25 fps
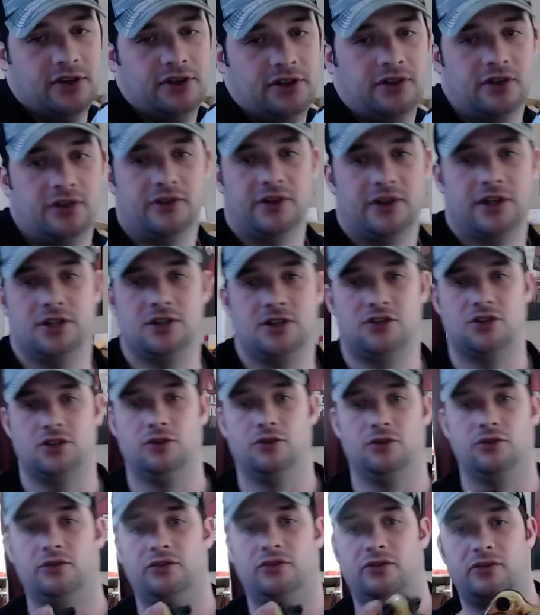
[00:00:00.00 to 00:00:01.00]
I just
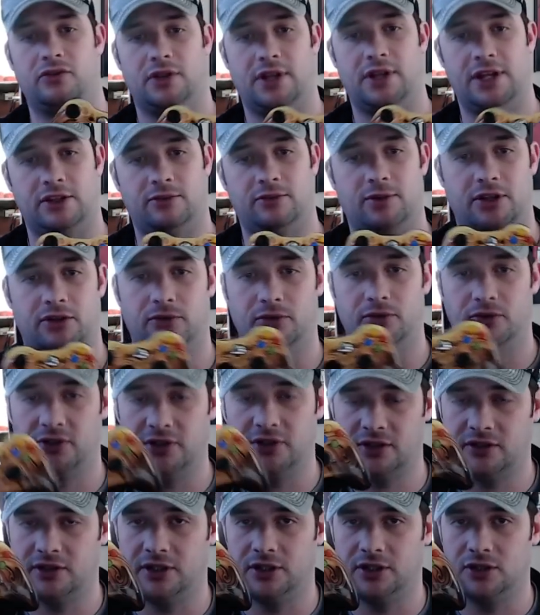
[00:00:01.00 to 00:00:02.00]
use an Xbox
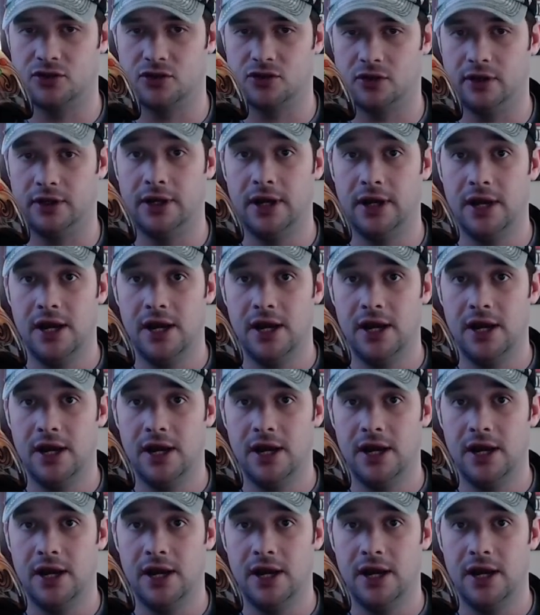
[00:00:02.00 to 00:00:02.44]
360 controller,